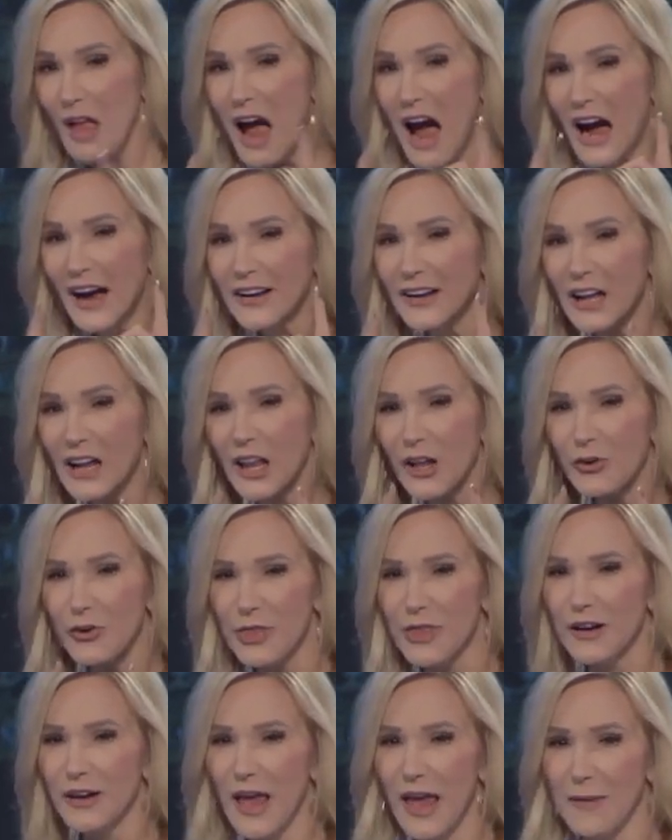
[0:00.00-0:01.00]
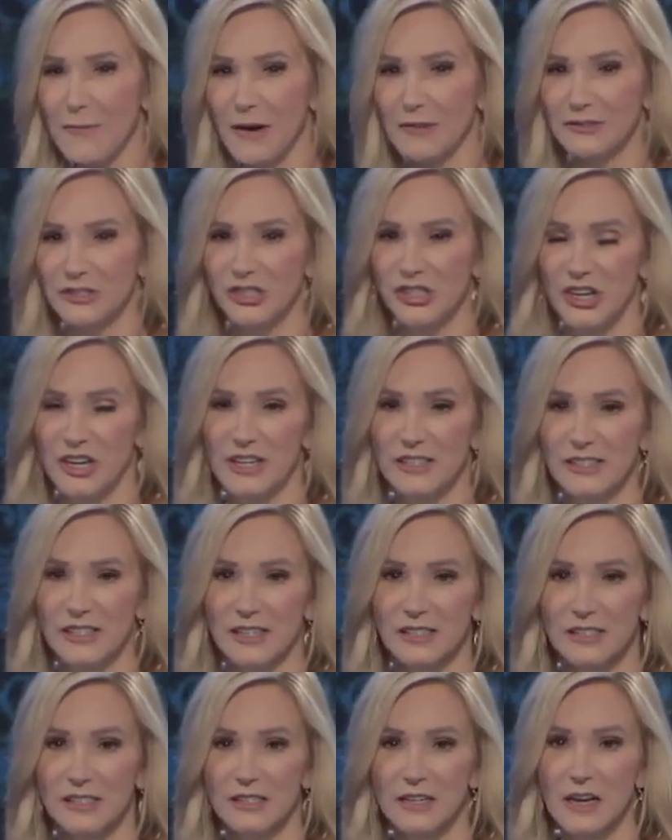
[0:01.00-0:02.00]
I declare in the name of
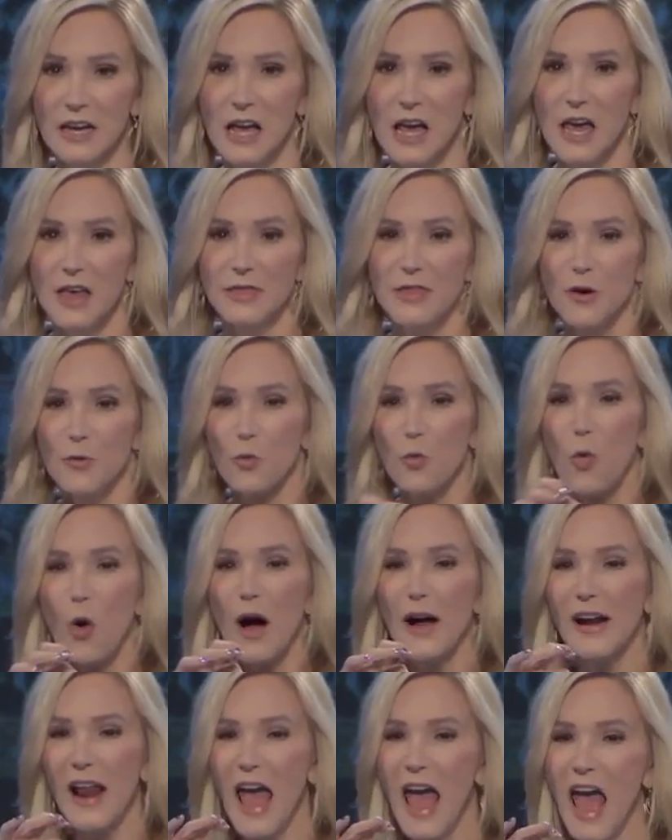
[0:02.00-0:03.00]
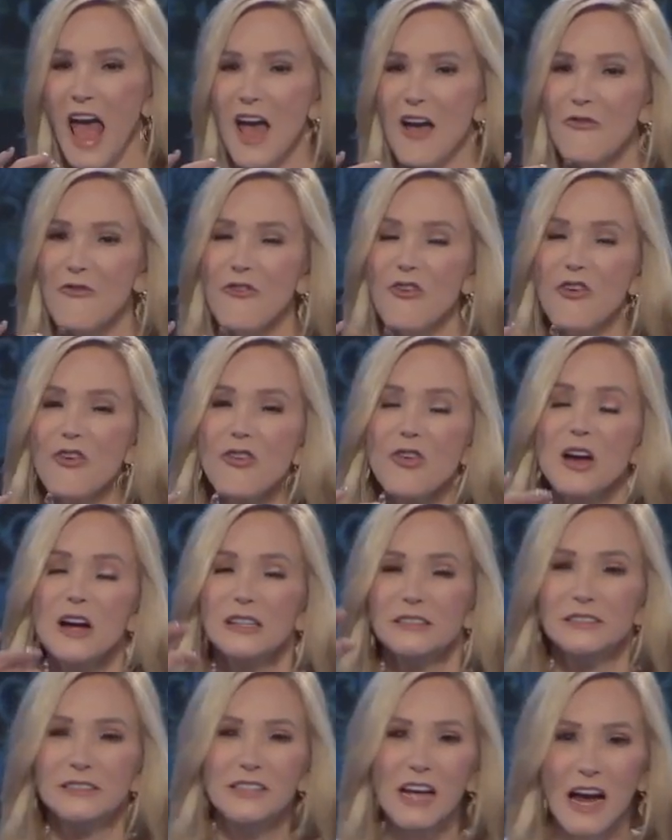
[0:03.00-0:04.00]
Jesus that whatever
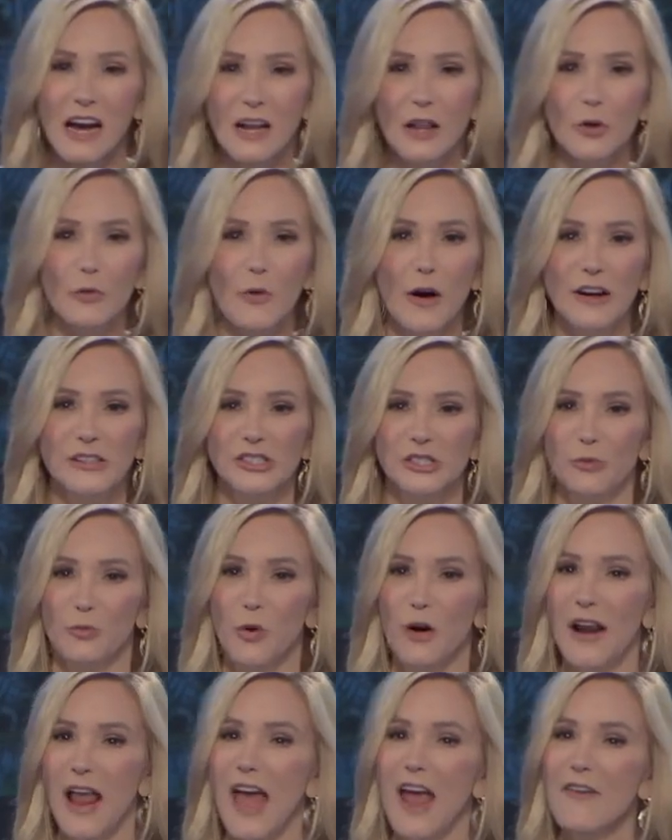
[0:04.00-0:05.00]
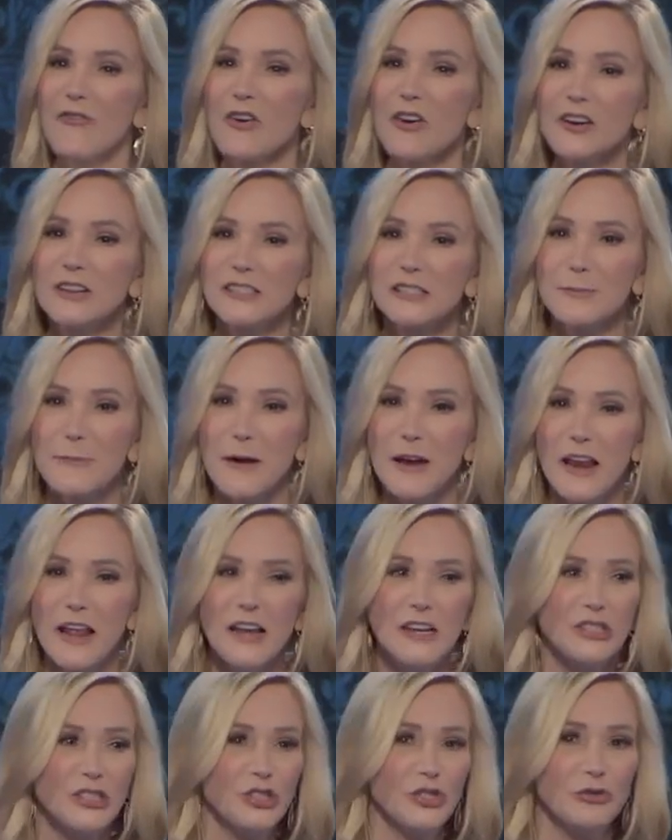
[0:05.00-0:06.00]
declaration, whatever has been
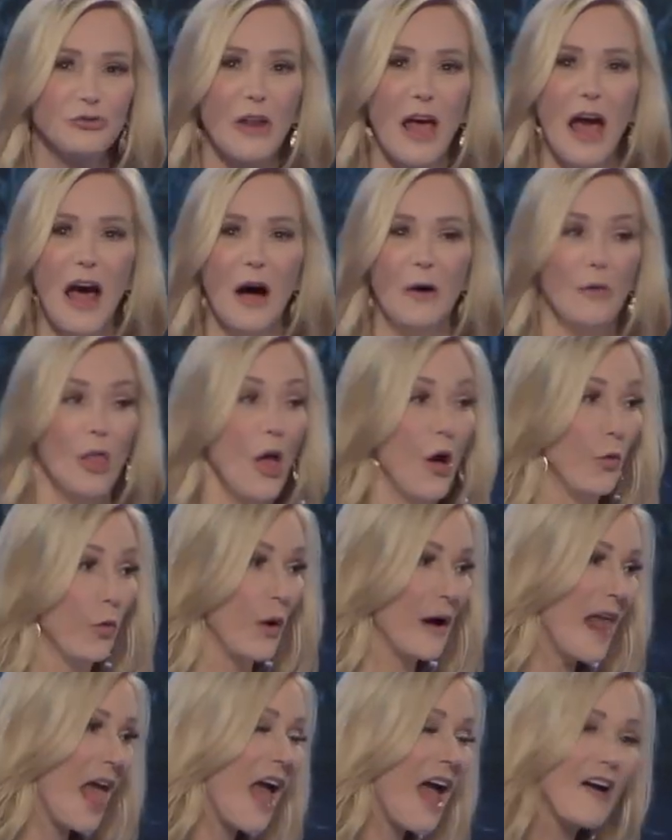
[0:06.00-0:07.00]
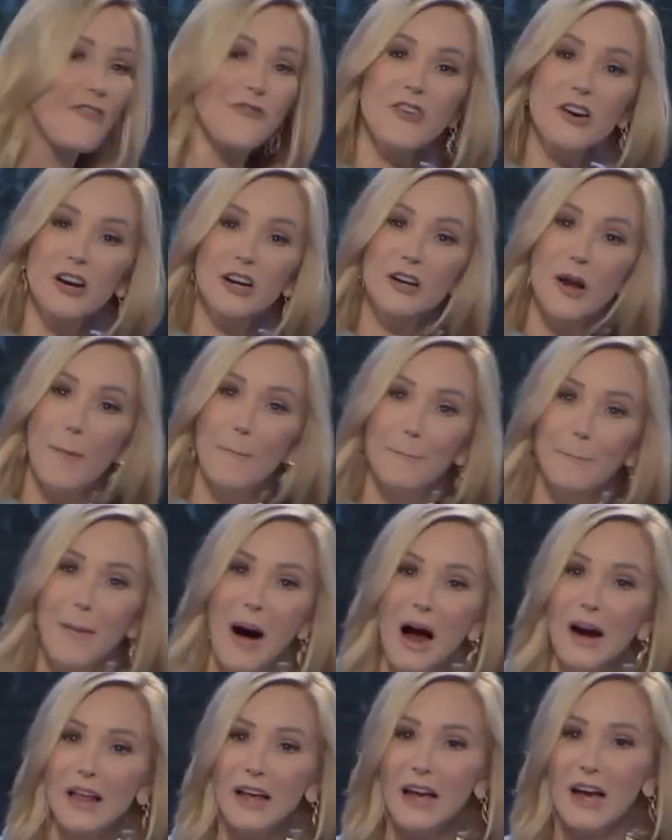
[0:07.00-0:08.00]
issued out, whatever
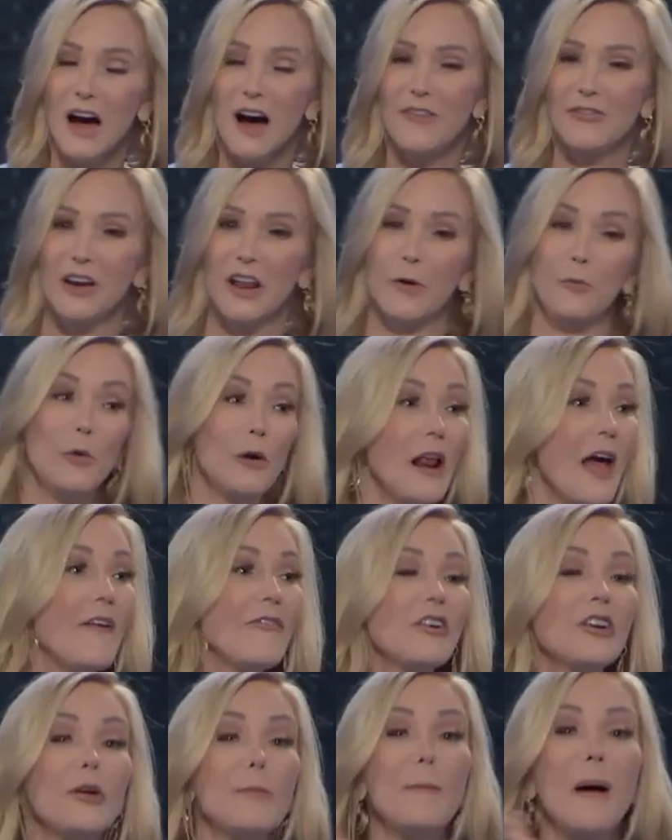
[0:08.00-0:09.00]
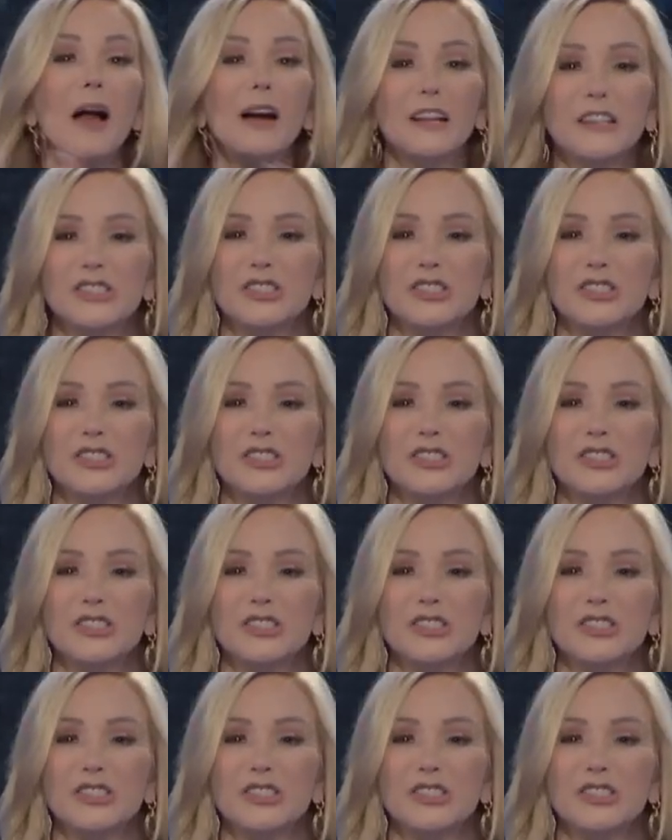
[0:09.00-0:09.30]
demonic covenant, whatever demonic